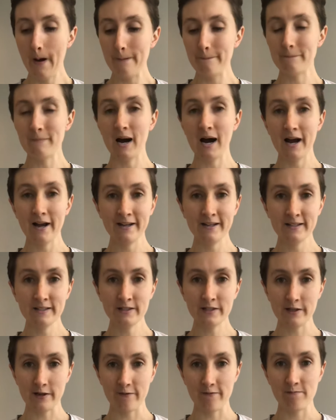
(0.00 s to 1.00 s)

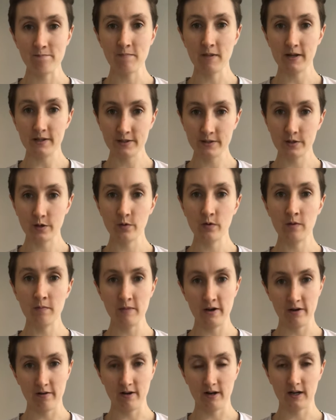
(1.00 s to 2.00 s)
Mayans of
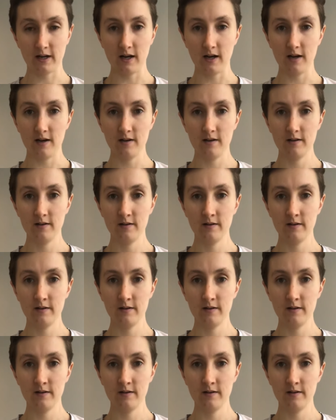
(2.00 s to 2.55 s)
Mesoamerica.